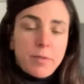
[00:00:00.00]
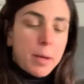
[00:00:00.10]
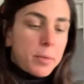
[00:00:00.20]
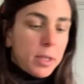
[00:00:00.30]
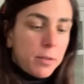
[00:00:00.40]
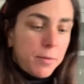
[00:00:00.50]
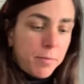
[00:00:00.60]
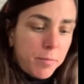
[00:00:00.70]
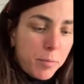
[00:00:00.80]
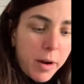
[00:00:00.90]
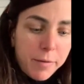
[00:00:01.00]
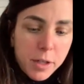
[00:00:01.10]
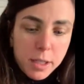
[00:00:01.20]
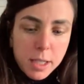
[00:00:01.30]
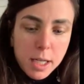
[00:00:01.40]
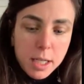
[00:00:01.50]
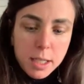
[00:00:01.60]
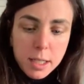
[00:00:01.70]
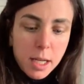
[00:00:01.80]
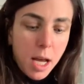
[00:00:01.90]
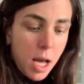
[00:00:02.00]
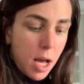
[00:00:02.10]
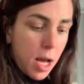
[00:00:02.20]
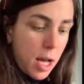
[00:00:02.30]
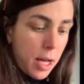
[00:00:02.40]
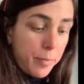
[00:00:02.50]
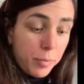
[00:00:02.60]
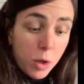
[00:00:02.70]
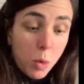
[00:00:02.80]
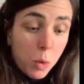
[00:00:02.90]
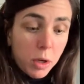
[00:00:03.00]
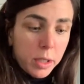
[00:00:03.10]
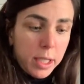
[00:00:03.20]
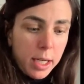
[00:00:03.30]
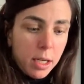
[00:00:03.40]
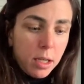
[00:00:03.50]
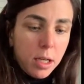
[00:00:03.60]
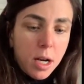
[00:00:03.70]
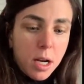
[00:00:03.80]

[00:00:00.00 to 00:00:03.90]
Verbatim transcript: family's preference is, um, works here.